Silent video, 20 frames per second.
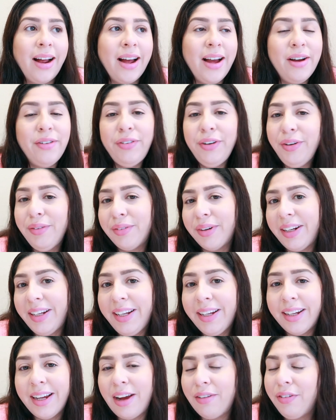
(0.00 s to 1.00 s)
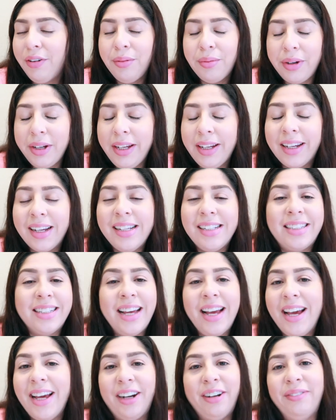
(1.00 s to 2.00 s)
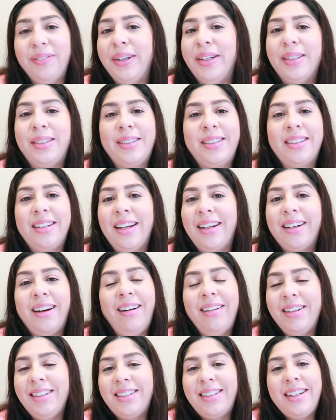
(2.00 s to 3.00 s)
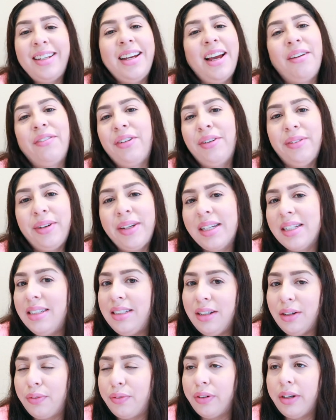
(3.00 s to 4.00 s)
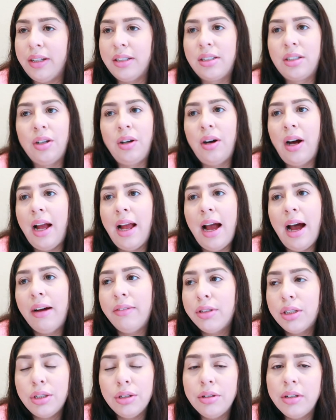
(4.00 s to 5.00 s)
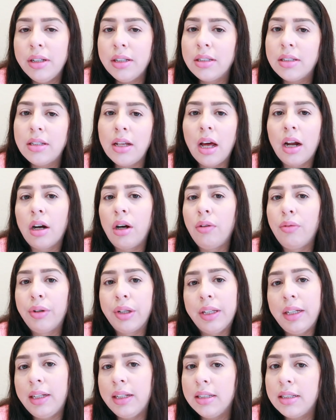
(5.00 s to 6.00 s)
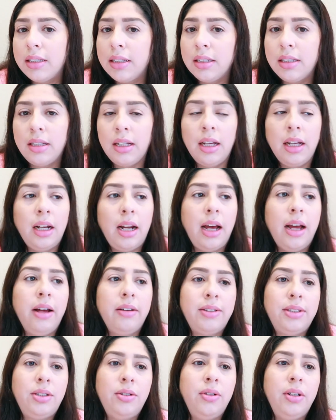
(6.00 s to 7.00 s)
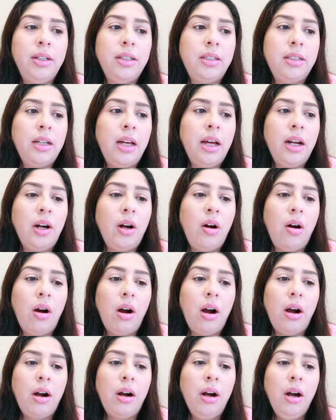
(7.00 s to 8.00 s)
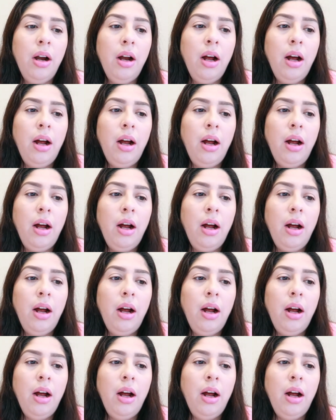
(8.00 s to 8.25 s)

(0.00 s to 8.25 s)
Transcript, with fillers: every week every week it's a hit or miss like honestly every week is different so i have students that are really consistent i have students that are